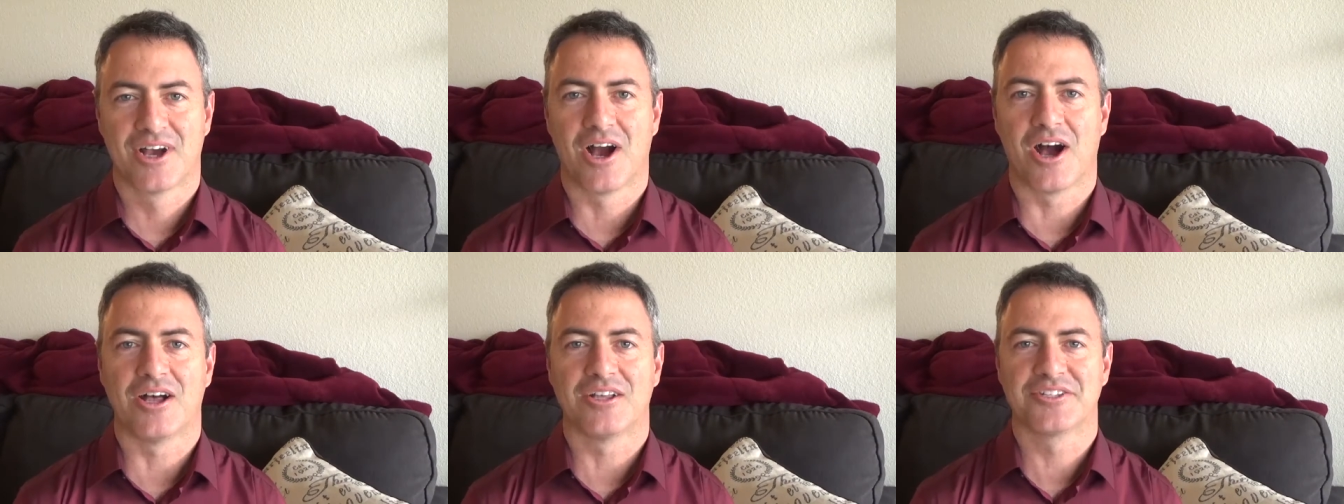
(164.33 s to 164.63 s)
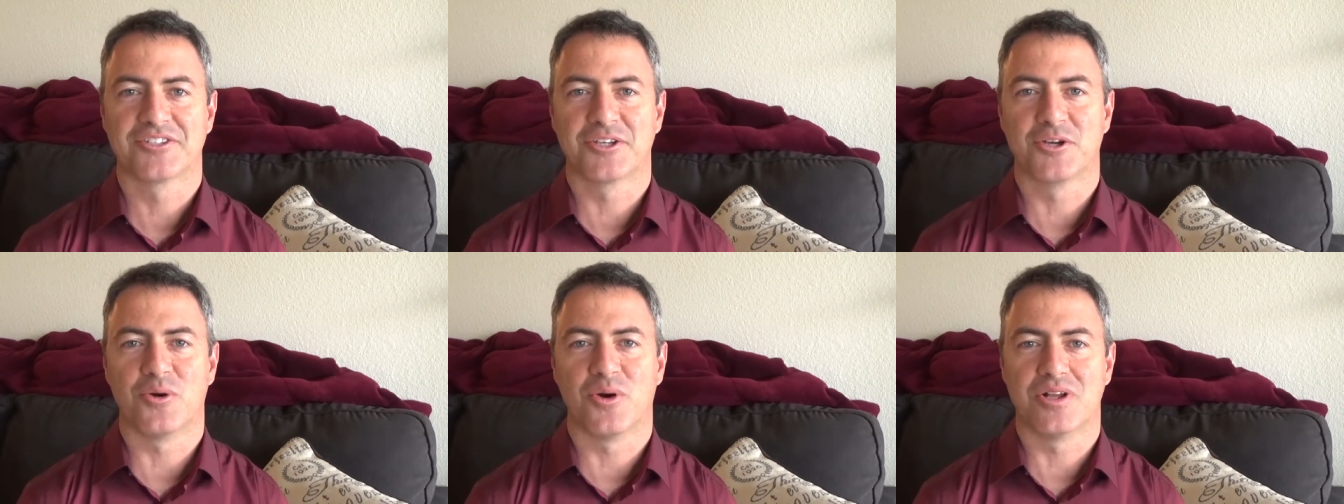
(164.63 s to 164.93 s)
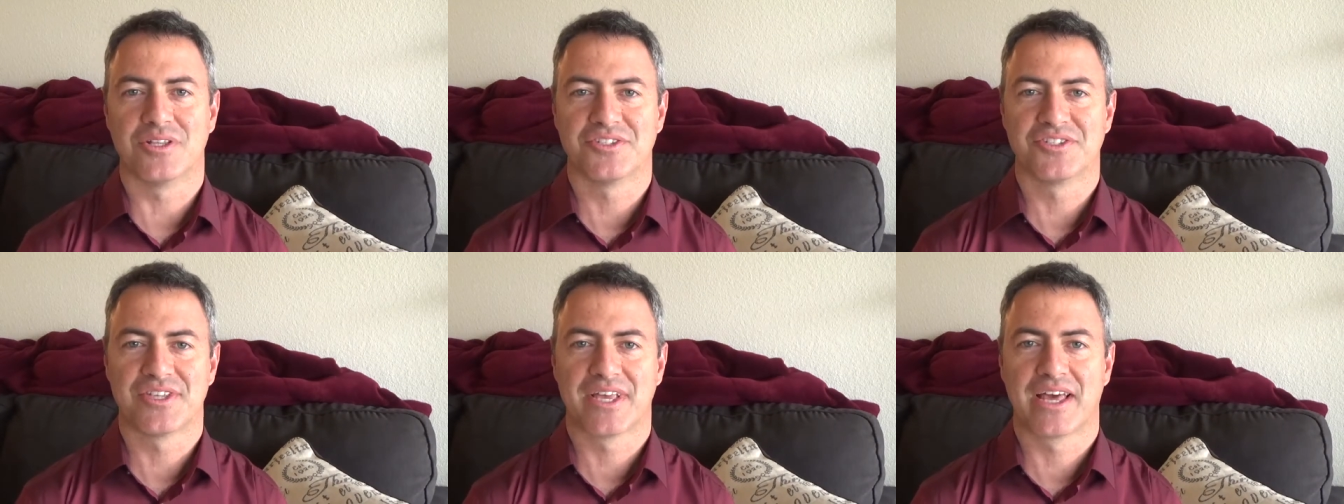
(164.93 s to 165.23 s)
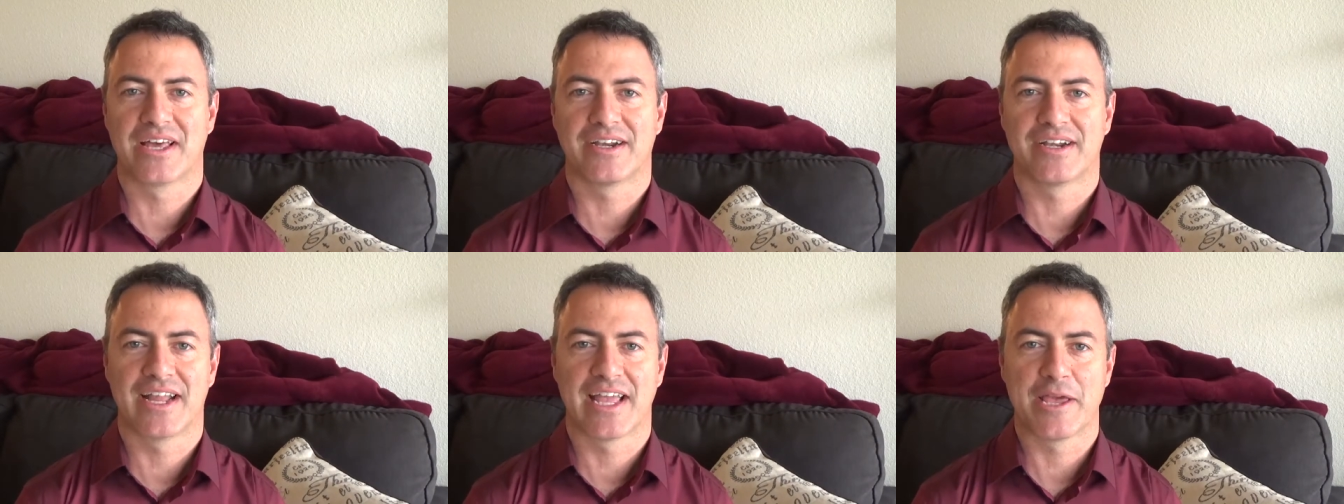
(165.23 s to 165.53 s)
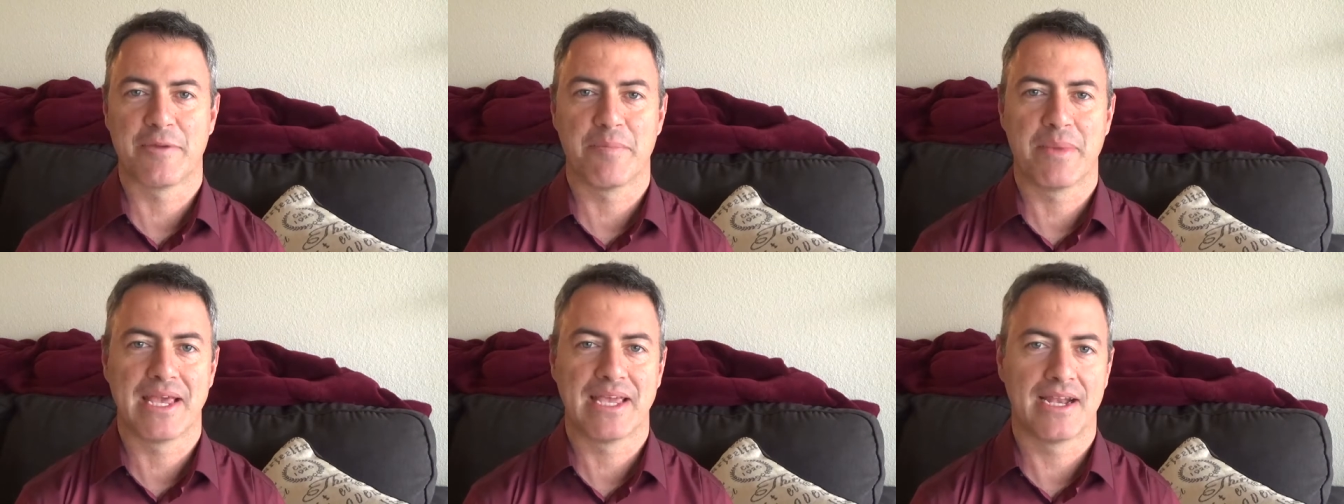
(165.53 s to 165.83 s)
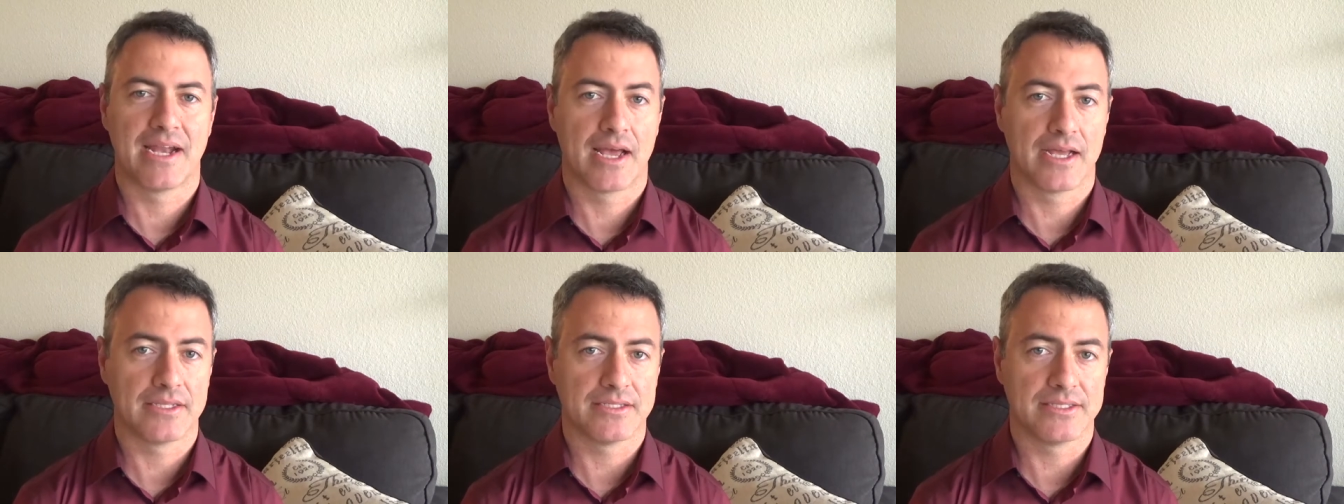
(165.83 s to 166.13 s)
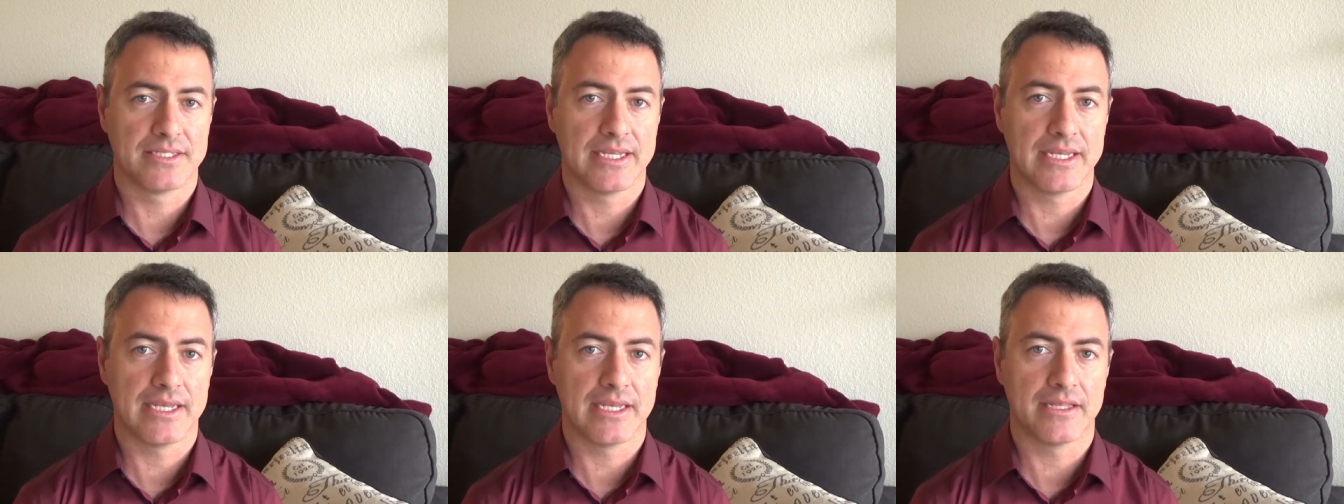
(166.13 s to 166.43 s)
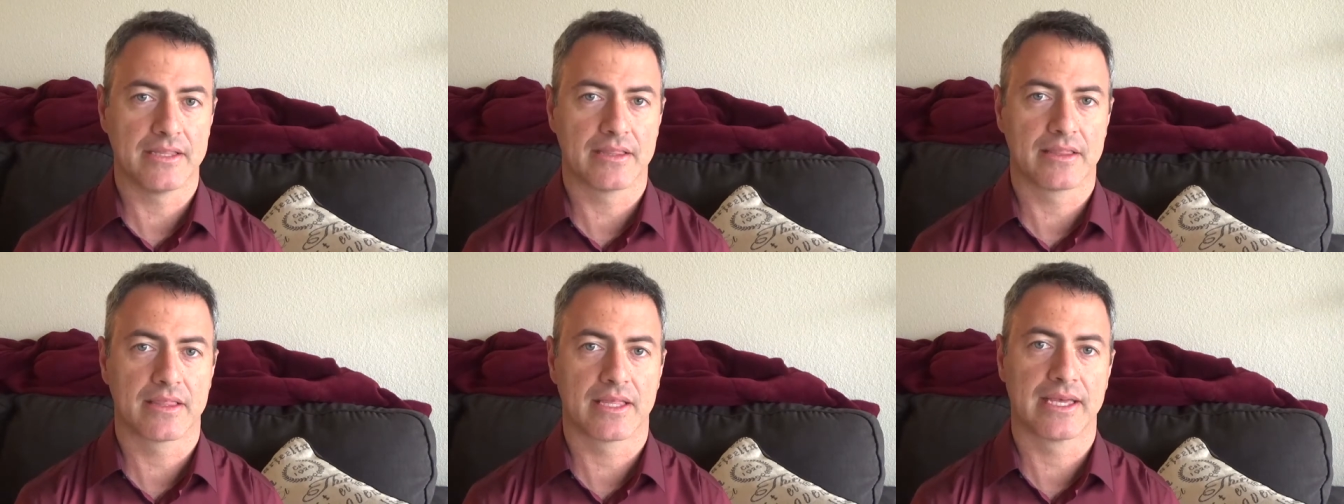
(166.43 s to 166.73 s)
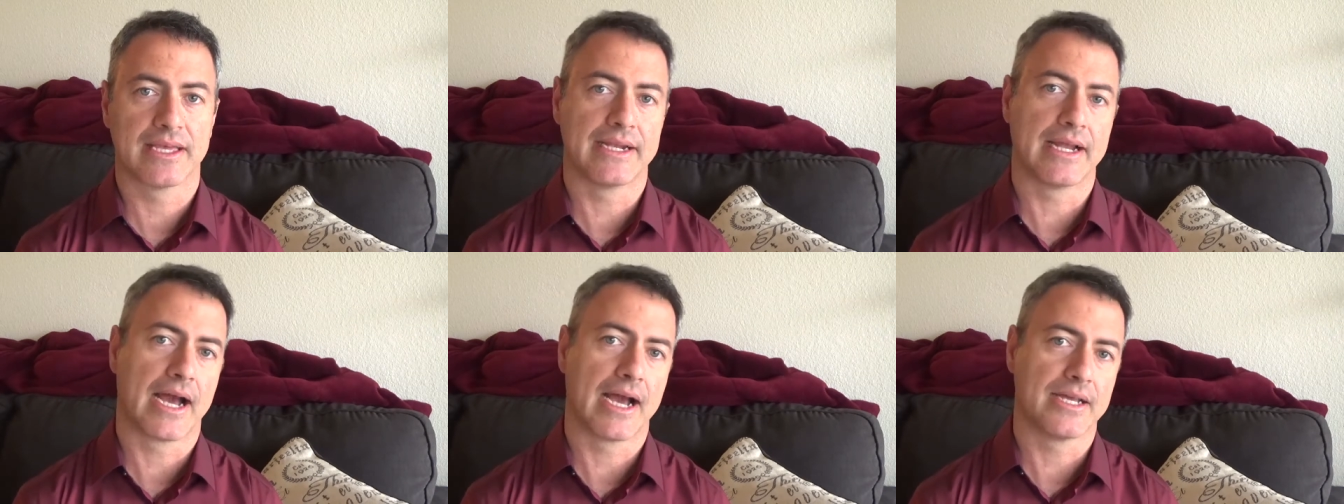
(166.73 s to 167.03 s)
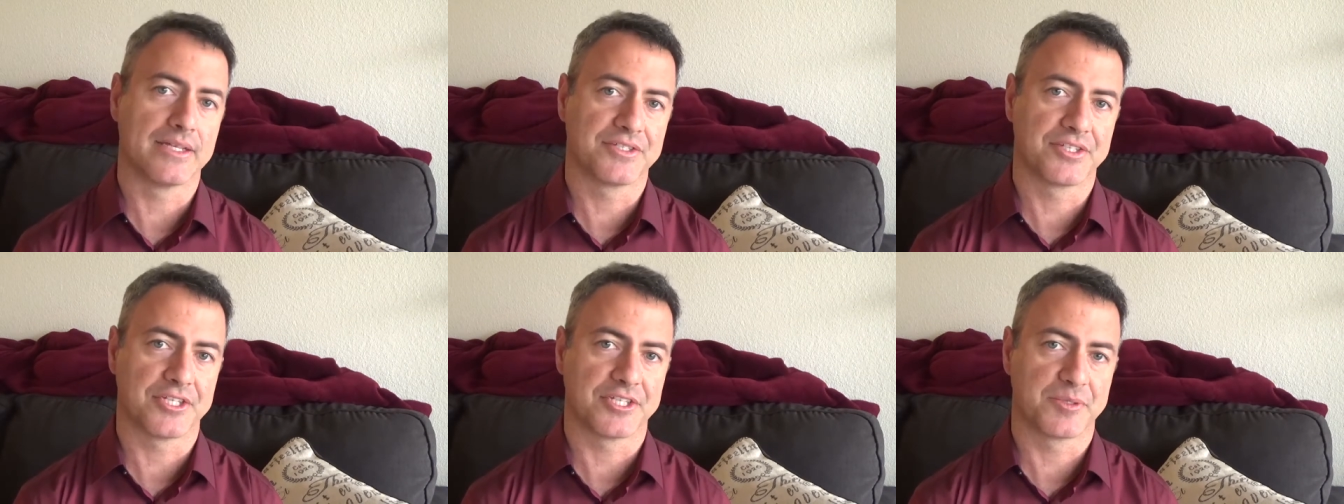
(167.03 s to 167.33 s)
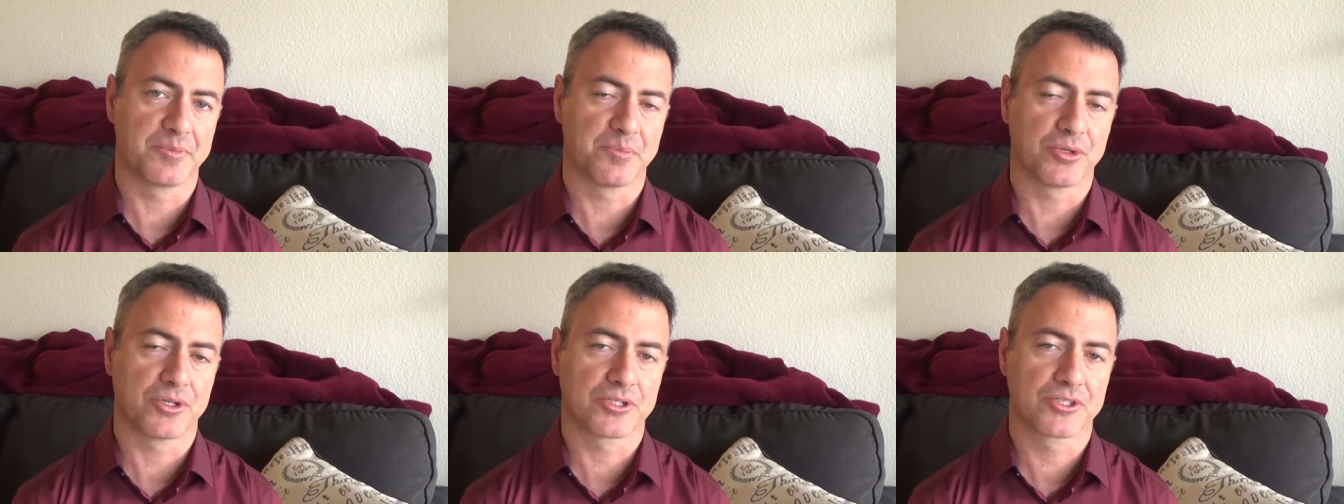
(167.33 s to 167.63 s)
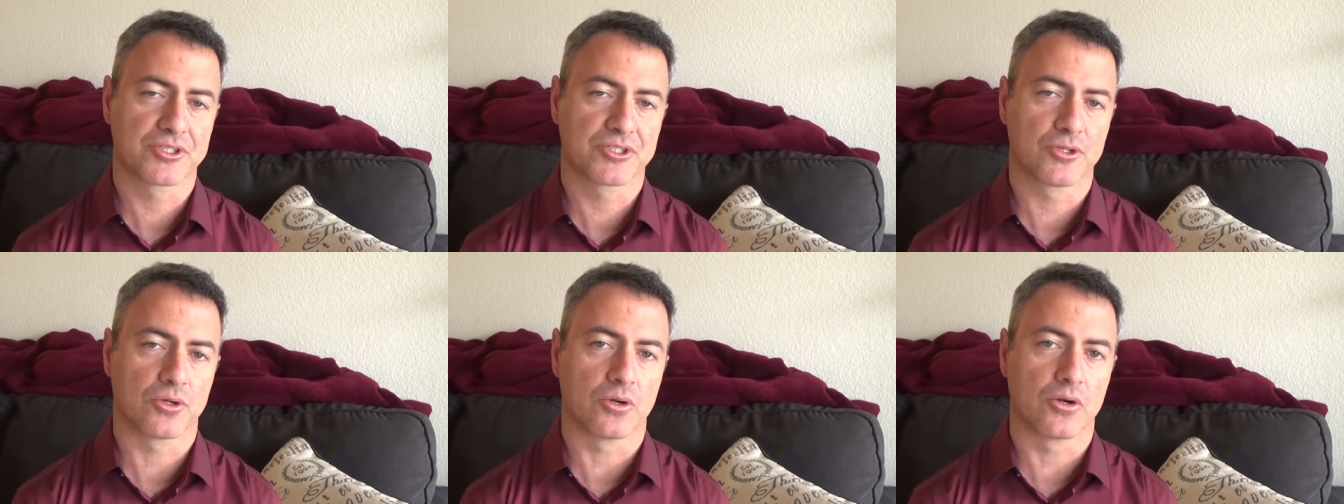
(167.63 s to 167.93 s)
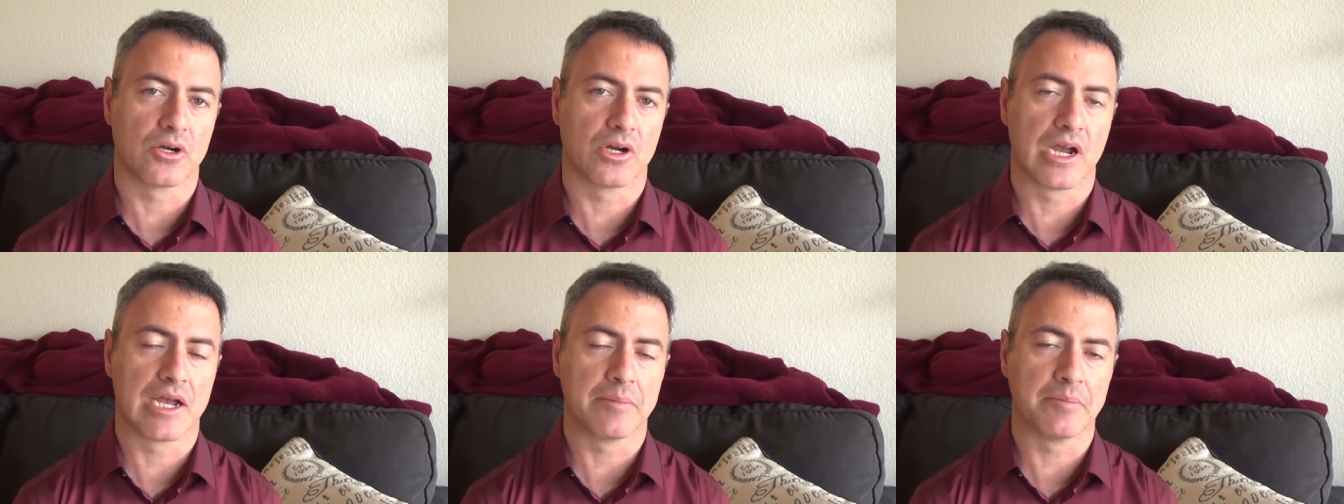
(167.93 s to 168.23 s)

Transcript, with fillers: also on Saturday, May 19th at Isis Bookstore,